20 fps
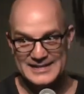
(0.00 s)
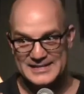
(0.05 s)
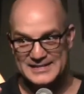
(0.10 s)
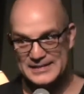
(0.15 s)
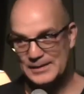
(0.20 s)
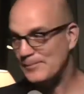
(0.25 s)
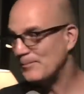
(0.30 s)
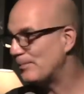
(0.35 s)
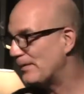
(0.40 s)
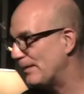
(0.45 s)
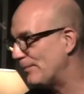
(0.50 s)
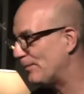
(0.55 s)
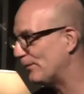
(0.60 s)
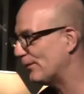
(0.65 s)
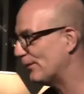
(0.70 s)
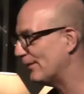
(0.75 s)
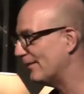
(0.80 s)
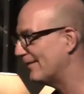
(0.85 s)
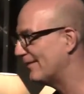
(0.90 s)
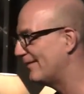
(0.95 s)
some
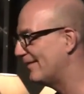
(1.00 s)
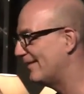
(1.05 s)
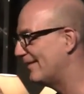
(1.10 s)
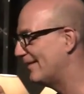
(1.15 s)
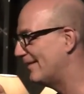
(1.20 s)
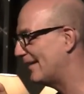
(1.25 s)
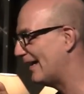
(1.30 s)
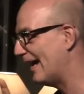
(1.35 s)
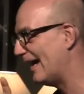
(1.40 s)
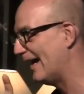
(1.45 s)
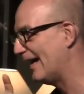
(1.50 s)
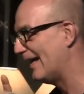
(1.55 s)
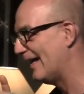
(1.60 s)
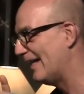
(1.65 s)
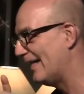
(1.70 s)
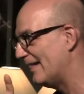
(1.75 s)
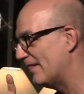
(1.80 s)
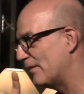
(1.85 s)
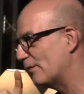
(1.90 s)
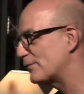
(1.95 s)
people,
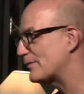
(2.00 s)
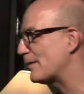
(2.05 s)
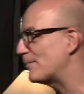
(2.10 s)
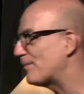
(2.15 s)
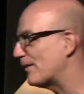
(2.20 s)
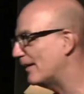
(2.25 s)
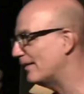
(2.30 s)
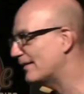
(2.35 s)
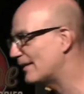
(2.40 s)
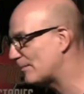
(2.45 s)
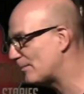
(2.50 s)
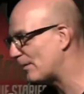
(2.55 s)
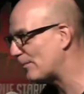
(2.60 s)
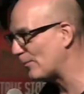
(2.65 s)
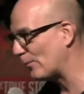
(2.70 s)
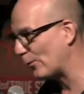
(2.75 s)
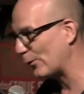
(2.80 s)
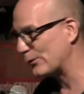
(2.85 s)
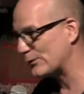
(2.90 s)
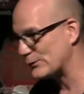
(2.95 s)
there's something a little
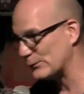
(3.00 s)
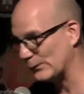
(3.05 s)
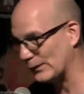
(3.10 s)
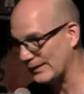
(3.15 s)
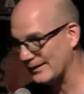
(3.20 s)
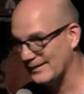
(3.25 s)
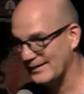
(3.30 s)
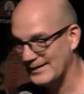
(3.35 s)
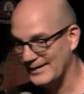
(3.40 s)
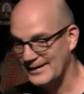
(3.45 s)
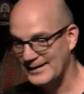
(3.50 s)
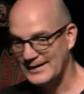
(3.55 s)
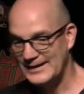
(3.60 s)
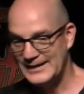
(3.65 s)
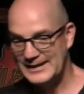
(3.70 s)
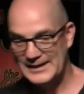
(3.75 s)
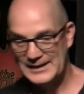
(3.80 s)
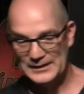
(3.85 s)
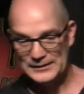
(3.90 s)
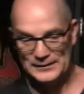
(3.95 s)
bit more to it.
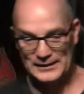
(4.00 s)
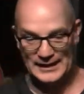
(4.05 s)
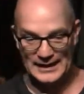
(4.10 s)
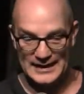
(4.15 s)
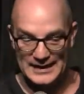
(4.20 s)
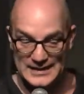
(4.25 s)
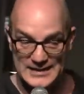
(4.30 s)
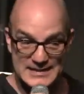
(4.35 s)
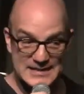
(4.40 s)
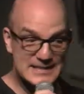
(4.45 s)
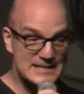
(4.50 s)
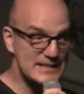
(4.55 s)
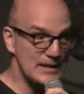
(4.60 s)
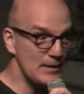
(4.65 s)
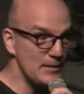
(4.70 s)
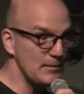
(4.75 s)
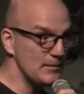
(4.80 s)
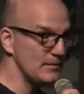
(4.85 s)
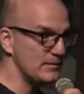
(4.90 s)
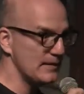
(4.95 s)
Okay? Because
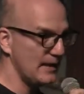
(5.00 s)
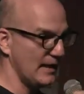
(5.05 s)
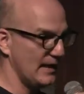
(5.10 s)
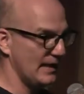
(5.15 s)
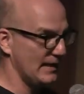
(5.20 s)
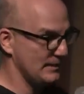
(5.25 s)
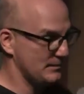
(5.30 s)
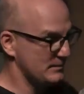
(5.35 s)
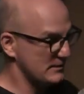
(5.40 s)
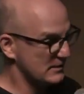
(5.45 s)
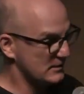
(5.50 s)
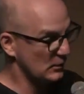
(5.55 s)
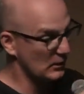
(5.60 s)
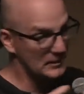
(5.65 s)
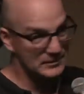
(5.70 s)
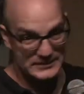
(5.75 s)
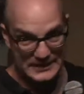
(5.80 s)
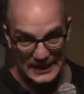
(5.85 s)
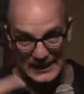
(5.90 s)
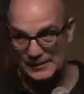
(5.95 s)
sometimes, so
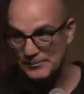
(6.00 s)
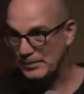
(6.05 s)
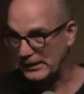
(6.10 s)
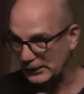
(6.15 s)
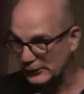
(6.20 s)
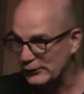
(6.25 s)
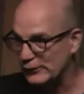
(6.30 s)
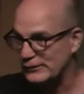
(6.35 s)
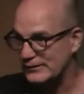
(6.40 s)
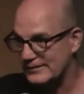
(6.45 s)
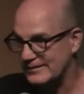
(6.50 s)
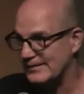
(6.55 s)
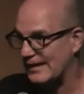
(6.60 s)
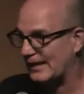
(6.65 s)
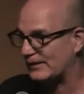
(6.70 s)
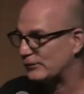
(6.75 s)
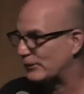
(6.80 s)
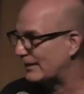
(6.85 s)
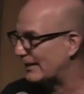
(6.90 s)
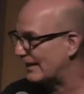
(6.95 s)
I'm taking pictures, this is
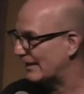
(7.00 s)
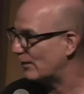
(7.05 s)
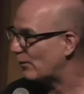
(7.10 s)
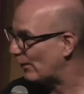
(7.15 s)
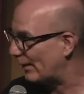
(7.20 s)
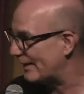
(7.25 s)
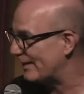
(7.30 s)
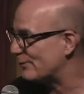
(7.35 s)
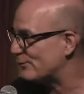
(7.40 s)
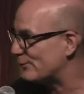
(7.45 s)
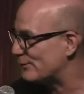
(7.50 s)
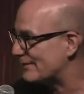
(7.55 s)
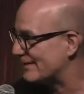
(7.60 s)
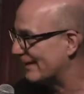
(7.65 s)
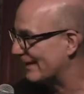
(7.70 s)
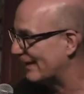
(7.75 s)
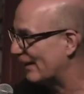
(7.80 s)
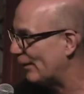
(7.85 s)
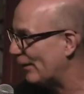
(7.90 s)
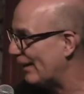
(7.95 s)
actually getting quite
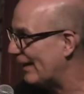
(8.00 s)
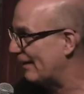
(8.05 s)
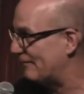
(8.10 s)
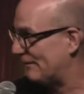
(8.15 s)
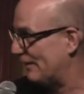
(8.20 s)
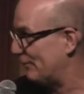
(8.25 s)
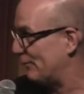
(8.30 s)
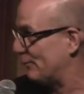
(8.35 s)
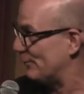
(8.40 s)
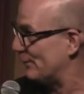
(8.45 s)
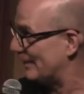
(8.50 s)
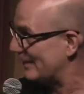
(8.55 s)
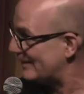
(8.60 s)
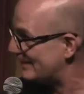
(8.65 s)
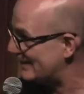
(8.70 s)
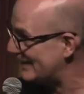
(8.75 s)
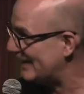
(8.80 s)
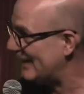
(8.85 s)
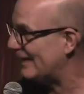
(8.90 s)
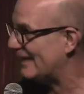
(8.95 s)
interesting, alright? I've never really
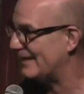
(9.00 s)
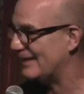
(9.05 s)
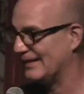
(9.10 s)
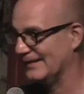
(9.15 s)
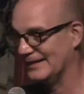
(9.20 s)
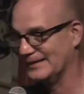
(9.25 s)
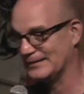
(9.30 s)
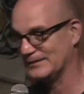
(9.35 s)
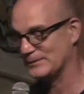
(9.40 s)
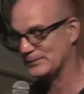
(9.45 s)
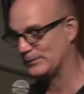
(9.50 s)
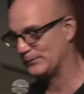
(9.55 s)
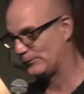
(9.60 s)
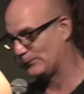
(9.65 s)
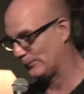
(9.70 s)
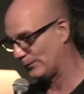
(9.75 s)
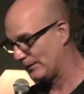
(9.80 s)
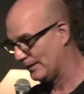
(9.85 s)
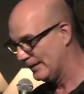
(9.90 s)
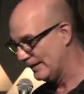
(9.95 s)
seen anything like this
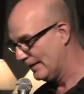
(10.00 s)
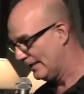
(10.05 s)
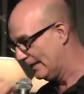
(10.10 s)
before.